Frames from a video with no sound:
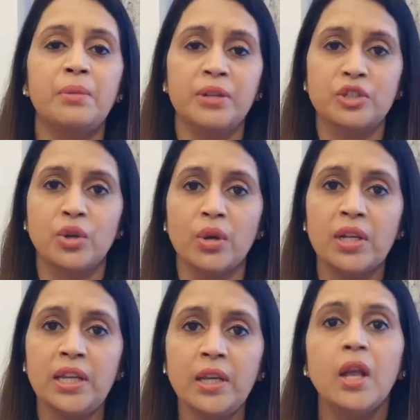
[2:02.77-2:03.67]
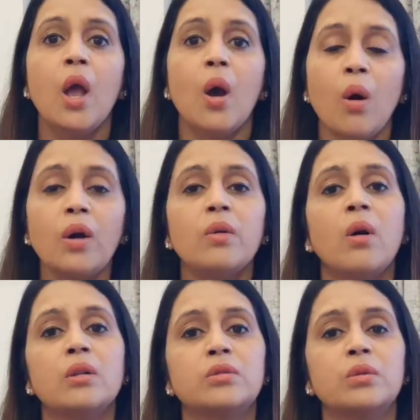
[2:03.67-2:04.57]
prematurely, or
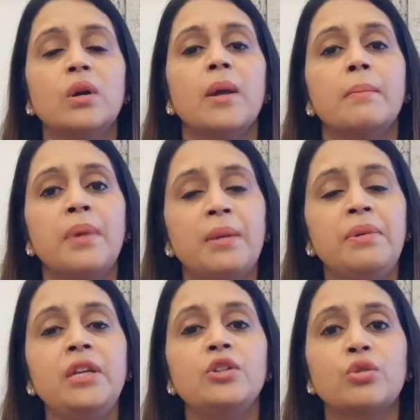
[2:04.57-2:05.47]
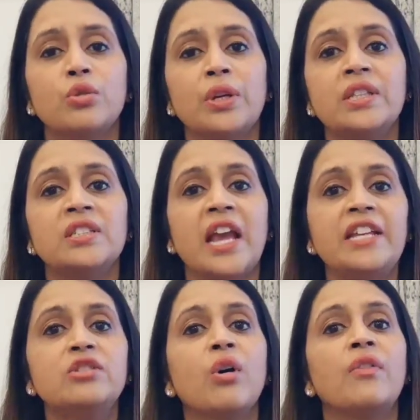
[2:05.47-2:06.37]
also baby showing
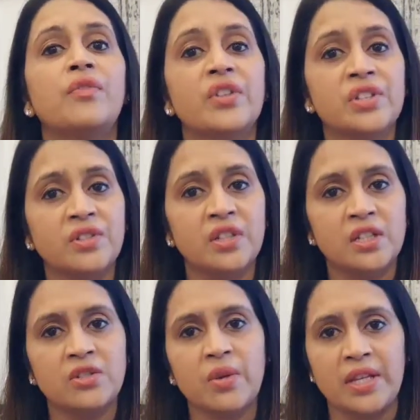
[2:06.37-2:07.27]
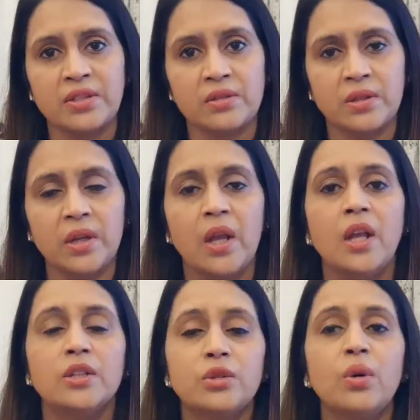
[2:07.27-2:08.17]
signs of distress.
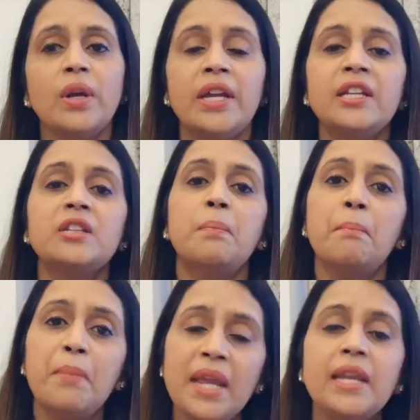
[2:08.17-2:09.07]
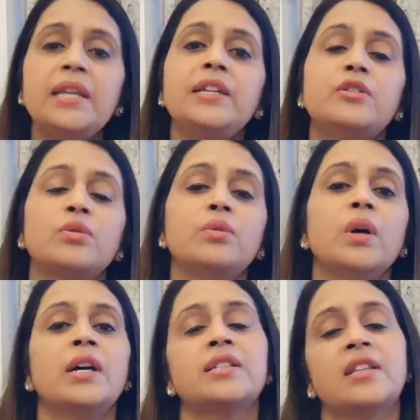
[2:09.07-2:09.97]
So it may lead to
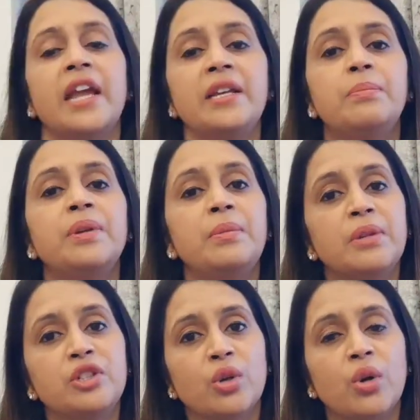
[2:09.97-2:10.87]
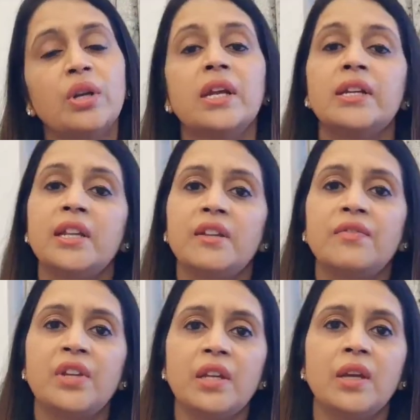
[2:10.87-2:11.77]
a slight premature
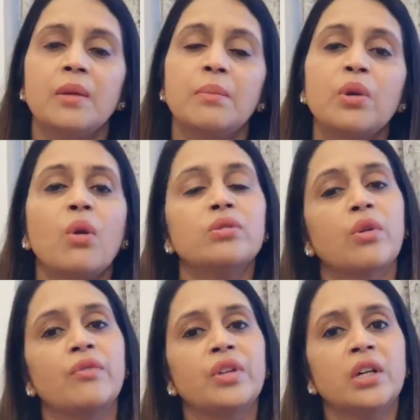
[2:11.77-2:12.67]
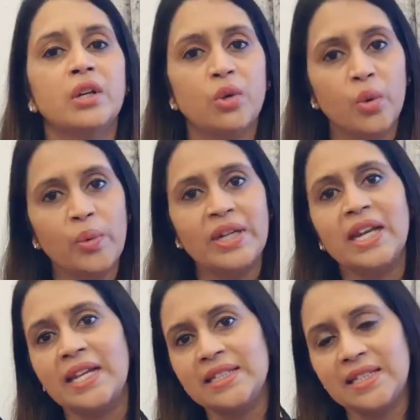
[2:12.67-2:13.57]
delivery because of the
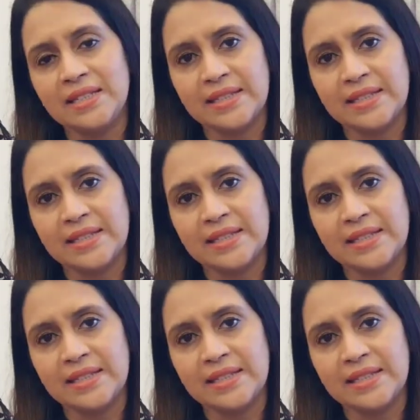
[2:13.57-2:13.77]
COVID-19